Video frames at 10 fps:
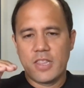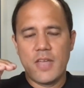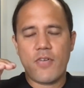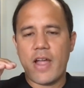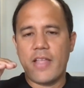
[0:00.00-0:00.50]

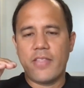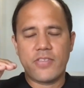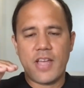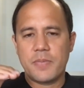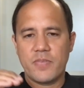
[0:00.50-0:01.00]
liver
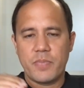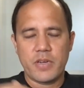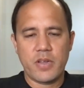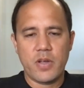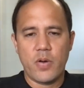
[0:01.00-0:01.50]
enzymes have
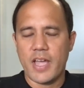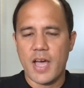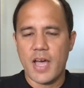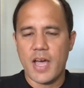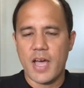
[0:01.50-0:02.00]
been going
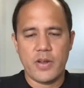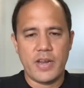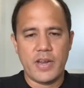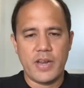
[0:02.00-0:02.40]
up, and you know, and